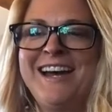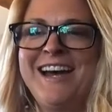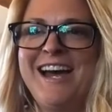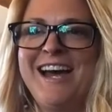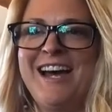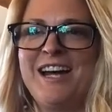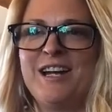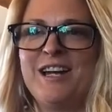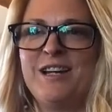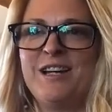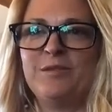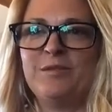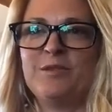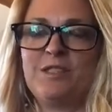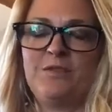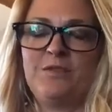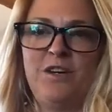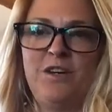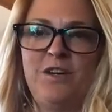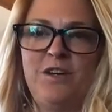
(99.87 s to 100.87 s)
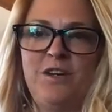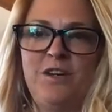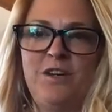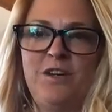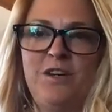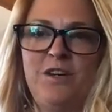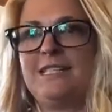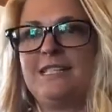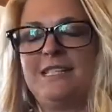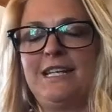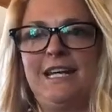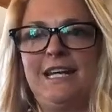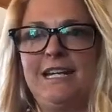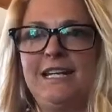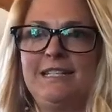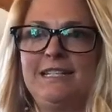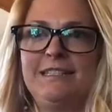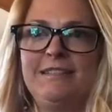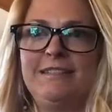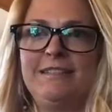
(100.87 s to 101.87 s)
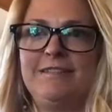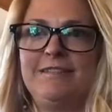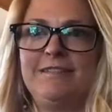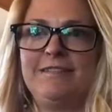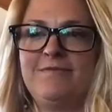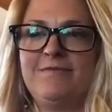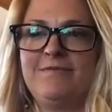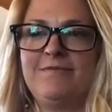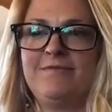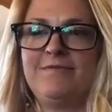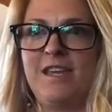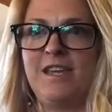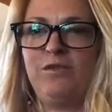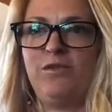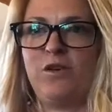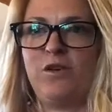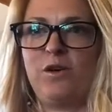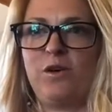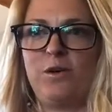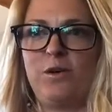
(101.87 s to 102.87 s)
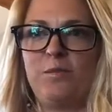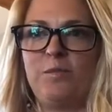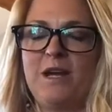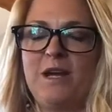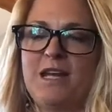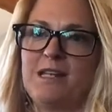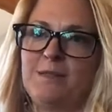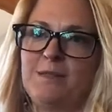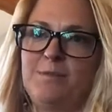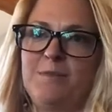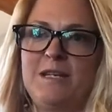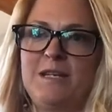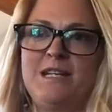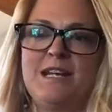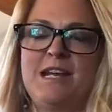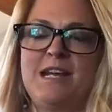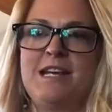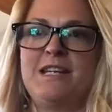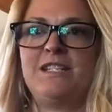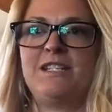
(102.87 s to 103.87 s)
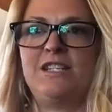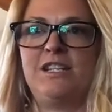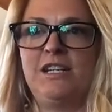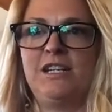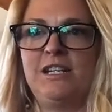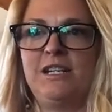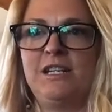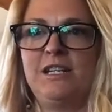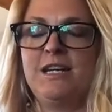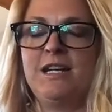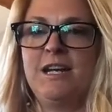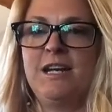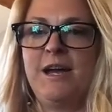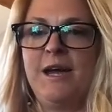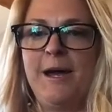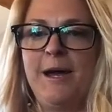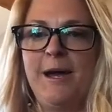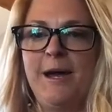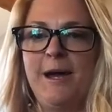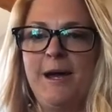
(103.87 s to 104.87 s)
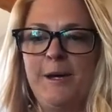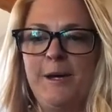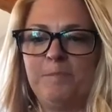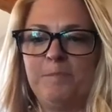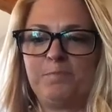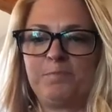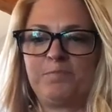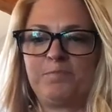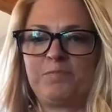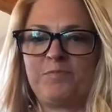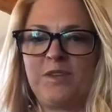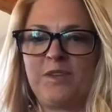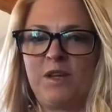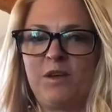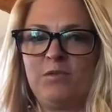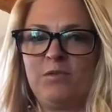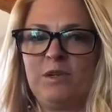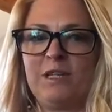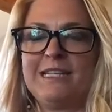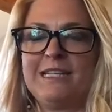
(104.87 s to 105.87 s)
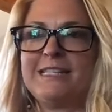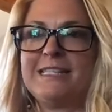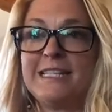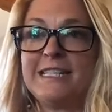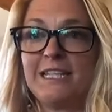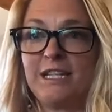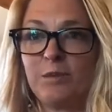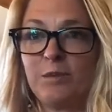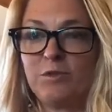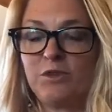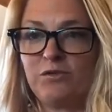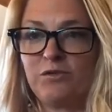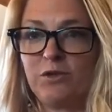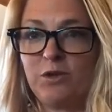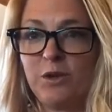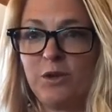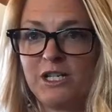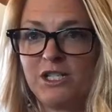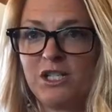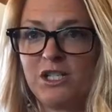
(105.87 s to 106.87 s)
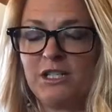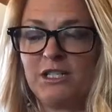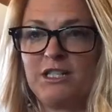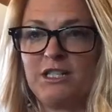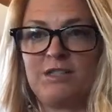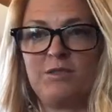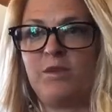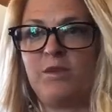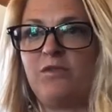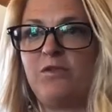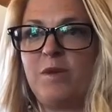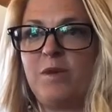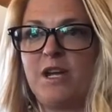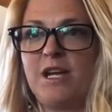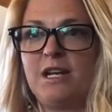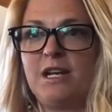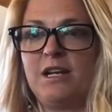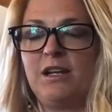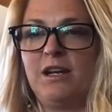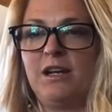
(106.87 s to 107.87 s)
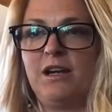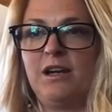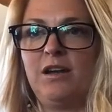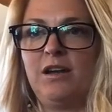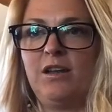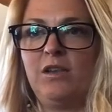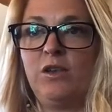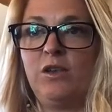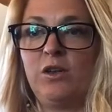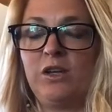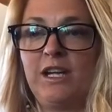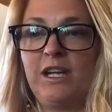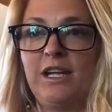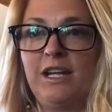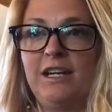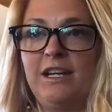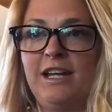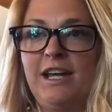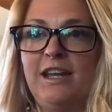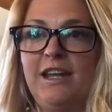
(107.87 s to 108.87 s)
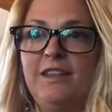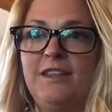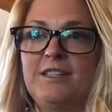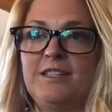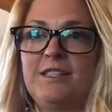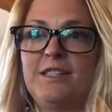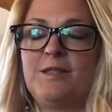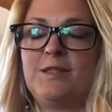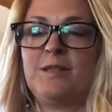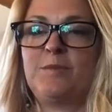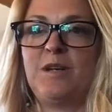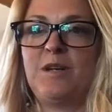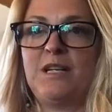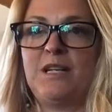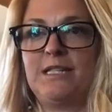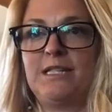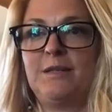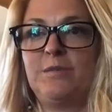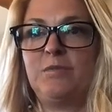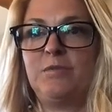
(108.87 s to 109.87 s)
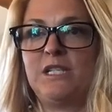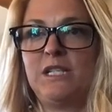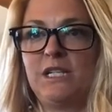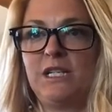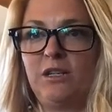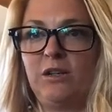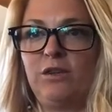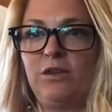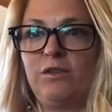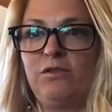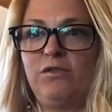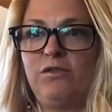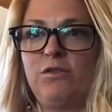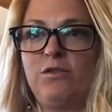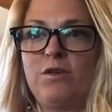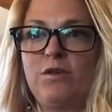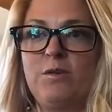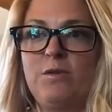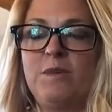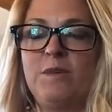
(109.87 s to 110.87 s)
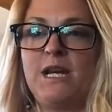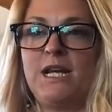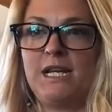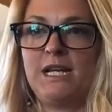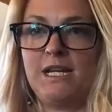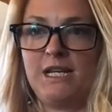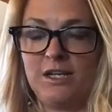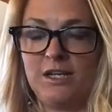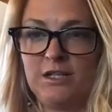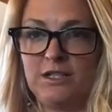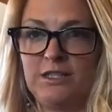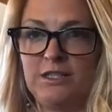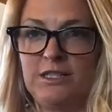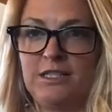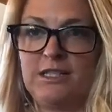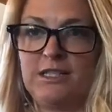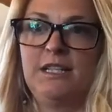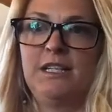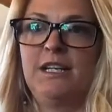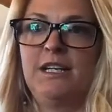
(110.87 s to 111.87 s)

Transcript: It was a very exciting thing for my husband and I to really see come to fruition, because we've been looking at this space in particular for many years,